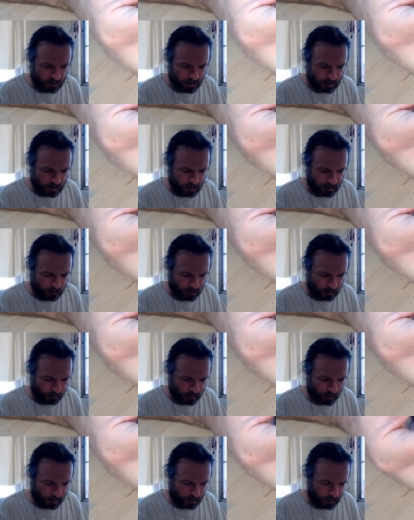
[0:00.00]
I'm getting
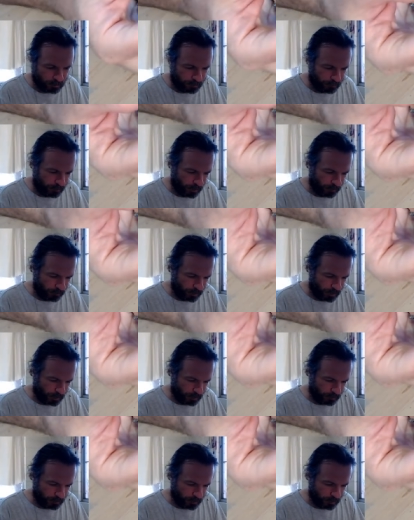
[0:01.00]
a 5.5
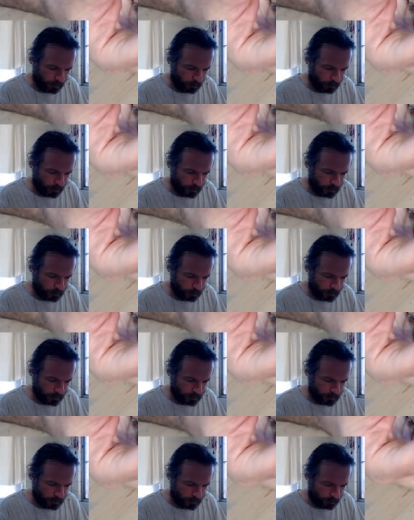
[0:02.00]
kilowatt split system
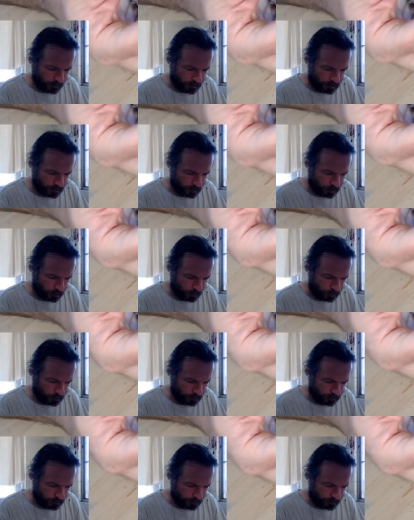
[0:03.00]
installed,
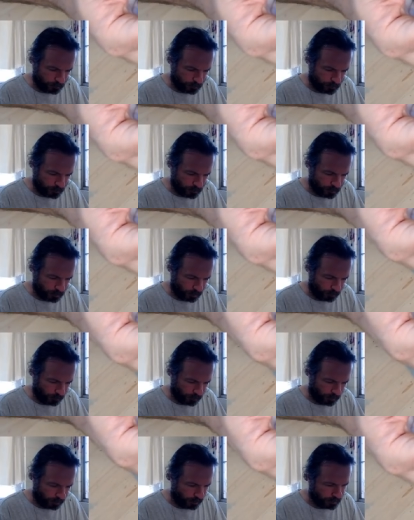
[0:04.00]
so that'll be
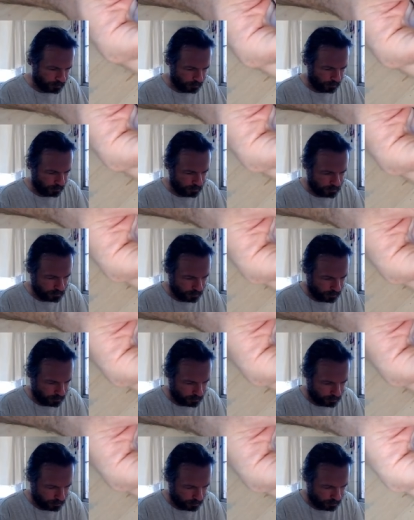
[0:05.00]
nice. That's
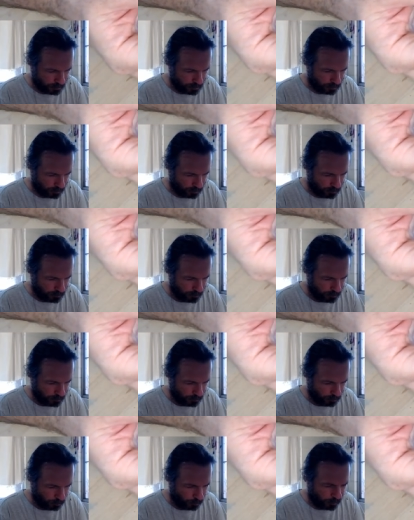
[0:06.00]
downstairs though. But when
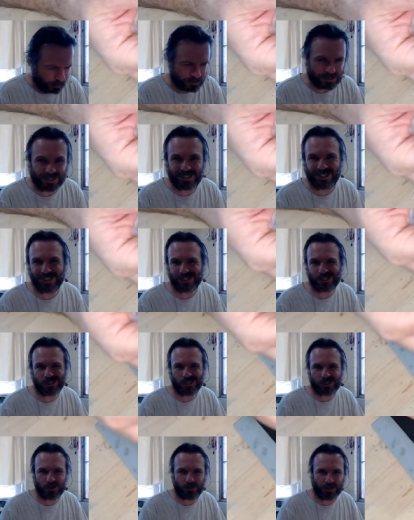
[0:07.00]
I say downstairs, I
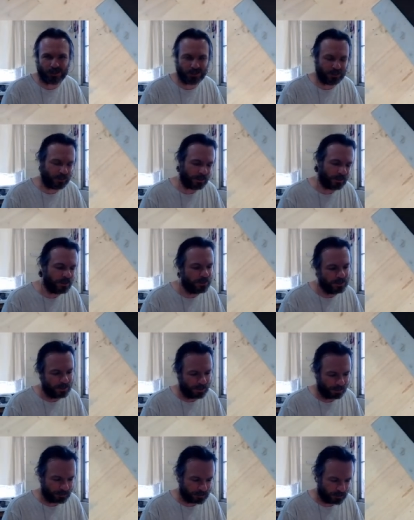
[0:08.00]
mean the other
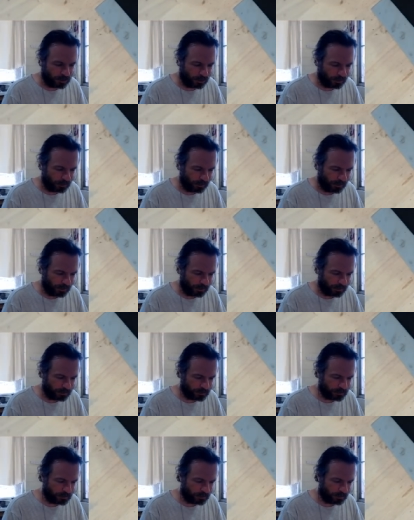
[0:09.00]
side of the house.
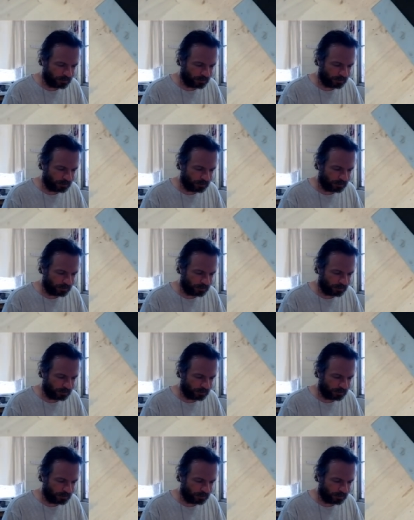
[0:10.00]
Um,